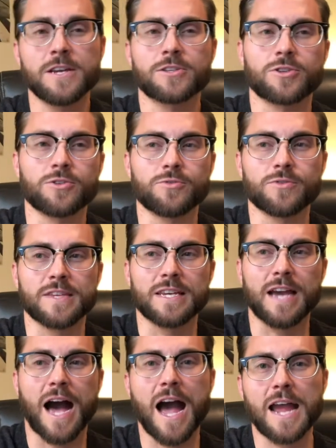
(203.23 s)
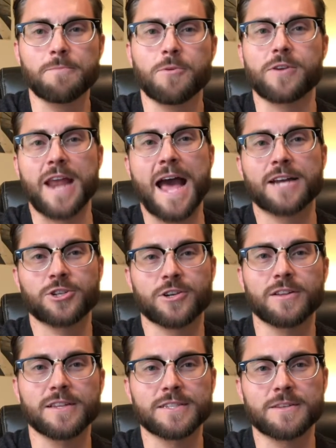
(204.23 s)
to the hyper
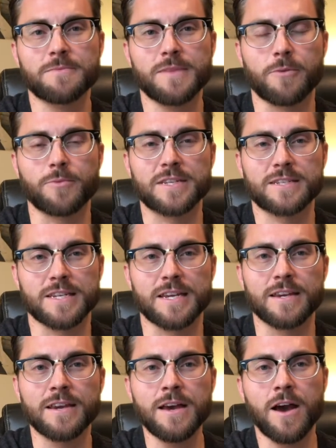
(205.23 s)
nationalism that we see